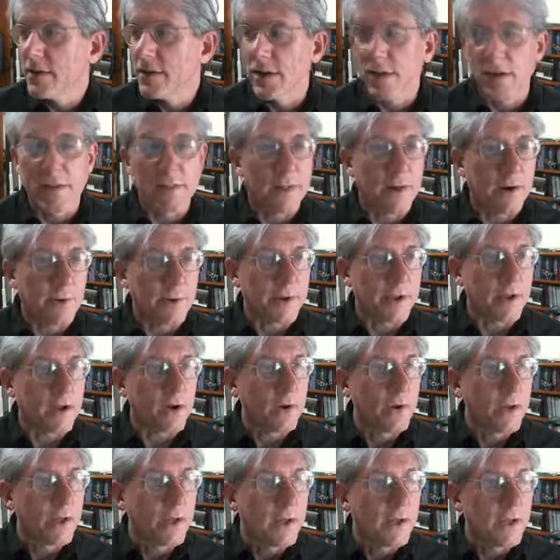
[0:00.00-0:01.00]
And there we
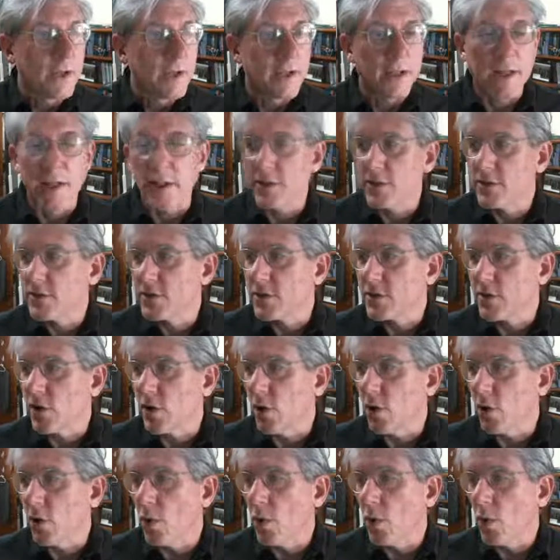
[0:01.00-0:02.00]
go. And
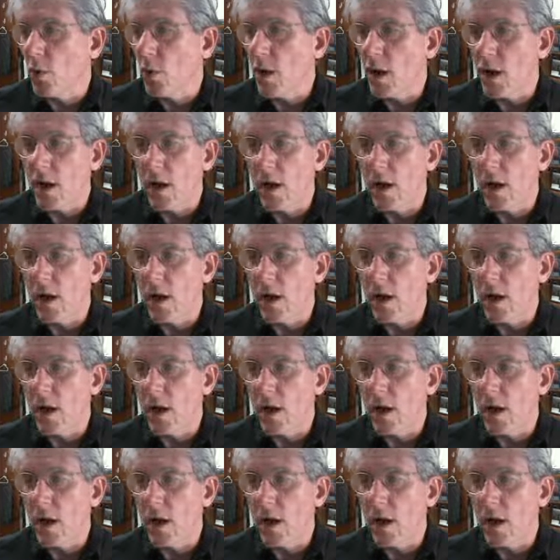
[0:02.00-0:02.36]
so,